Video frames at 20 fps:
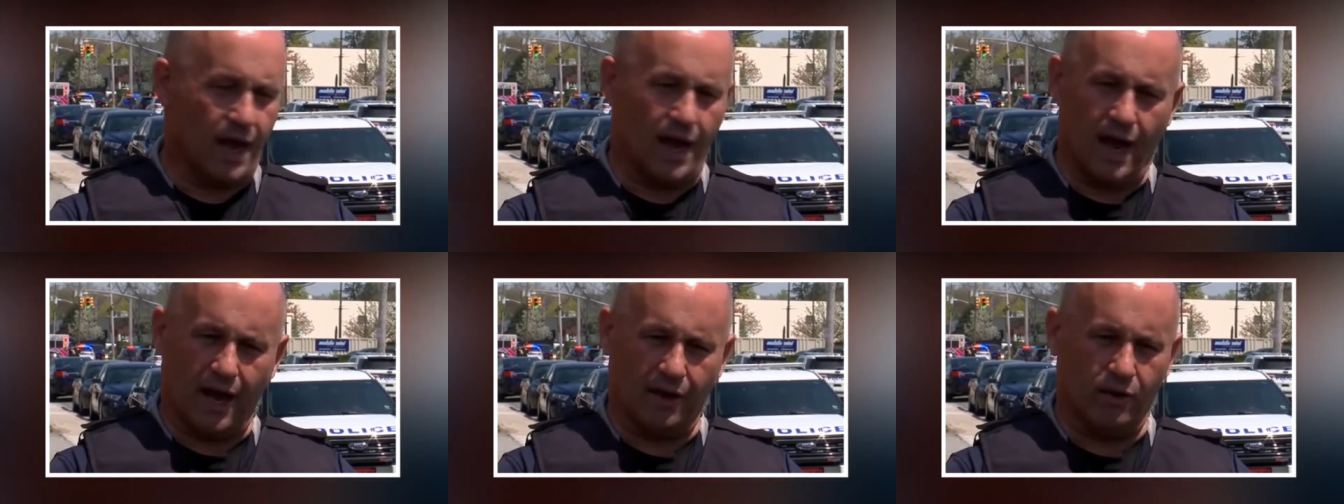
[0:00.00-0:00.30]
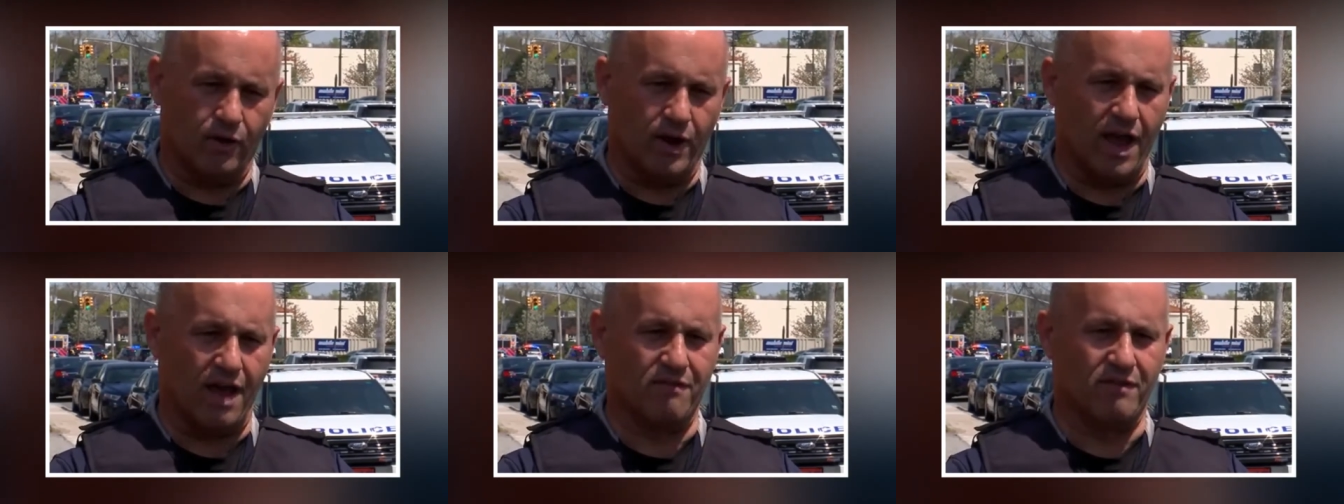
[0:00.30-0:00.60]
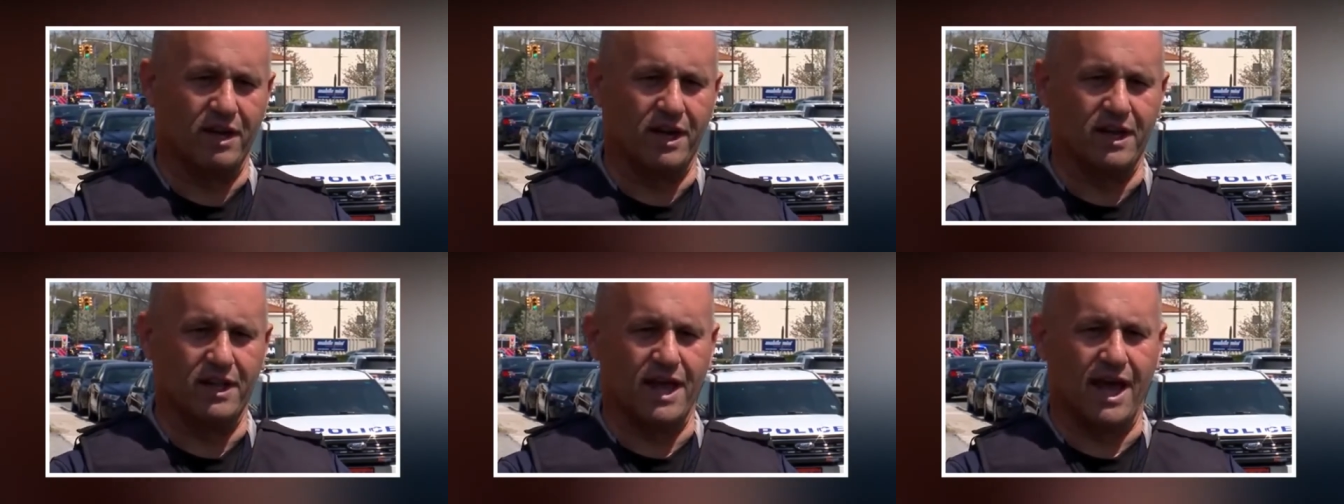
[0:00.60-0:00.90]
I don't have
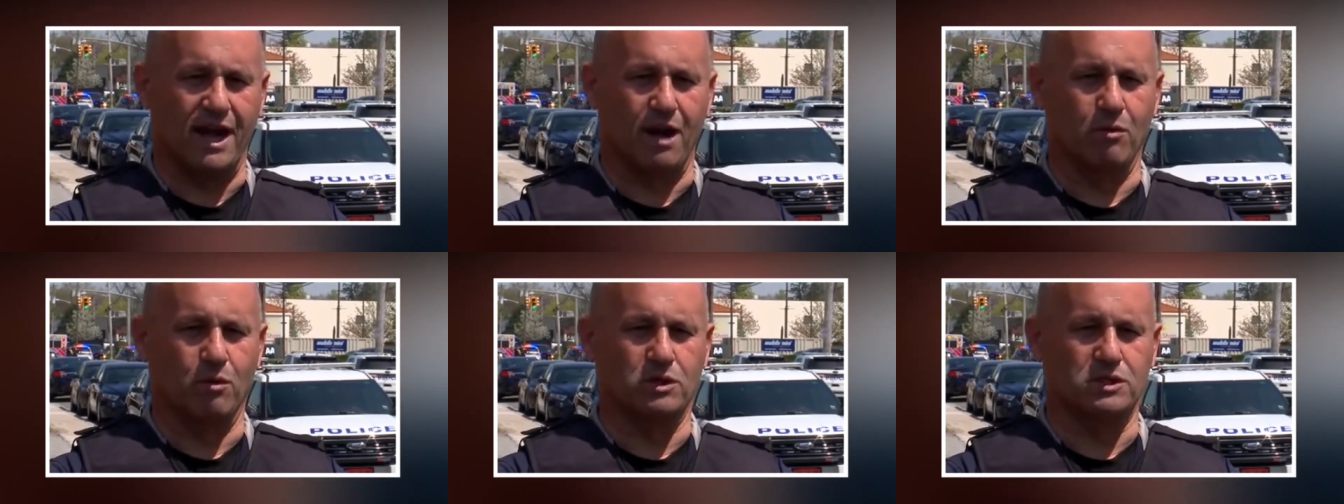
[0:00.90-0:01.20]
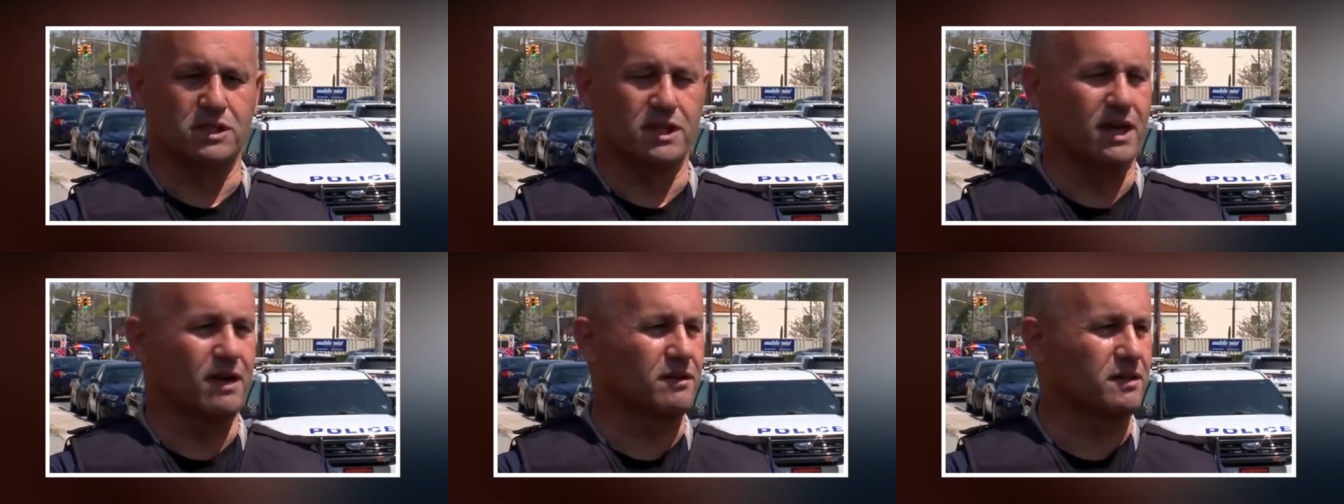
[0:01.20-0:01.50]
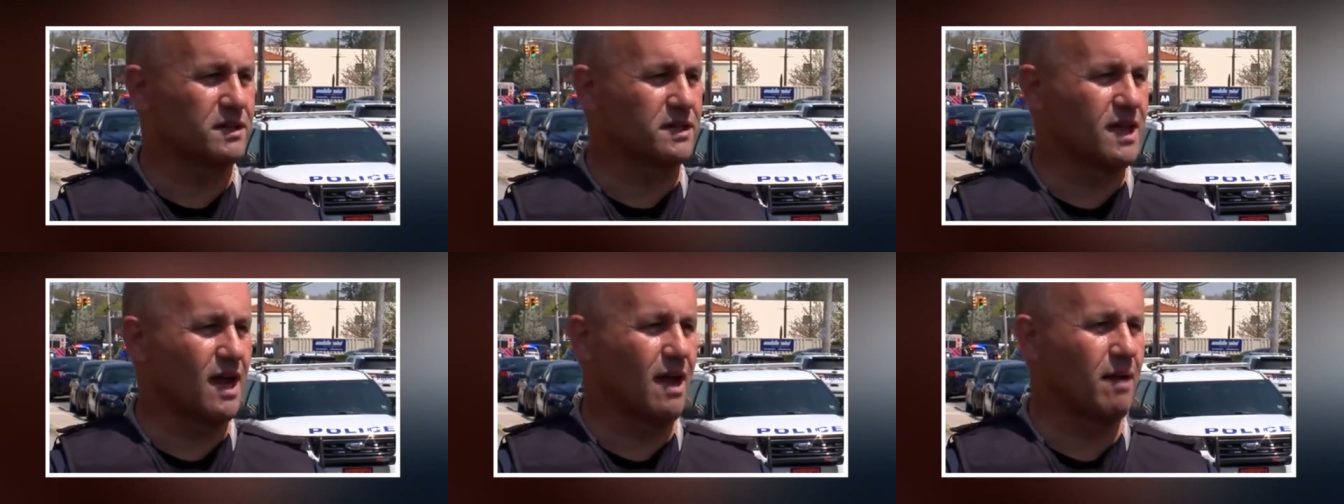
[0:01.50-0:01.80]
any of that. I wasn't there at
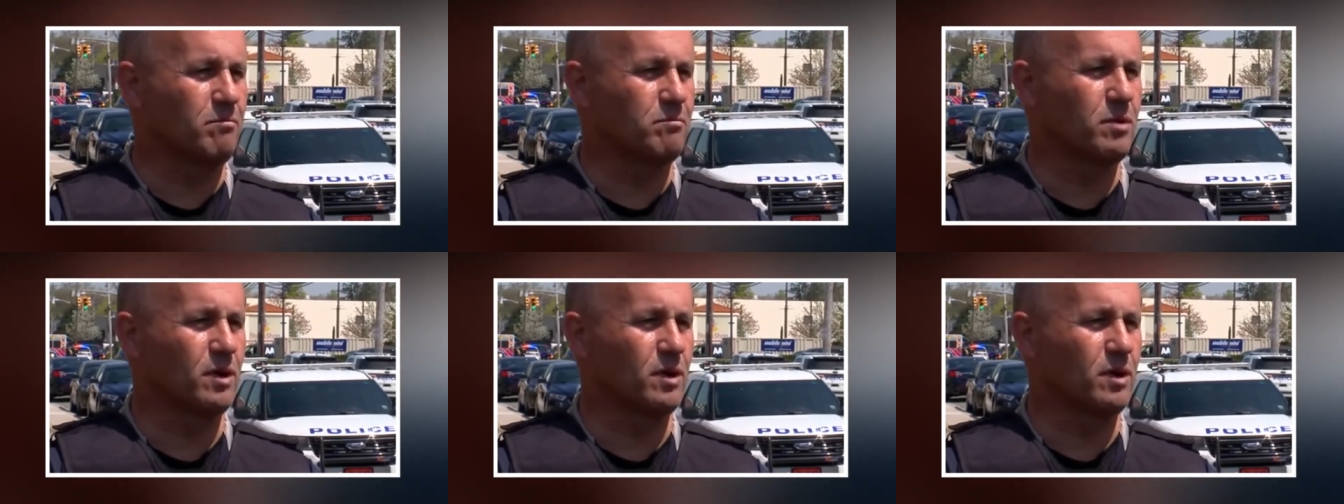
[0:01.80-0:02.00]
the time.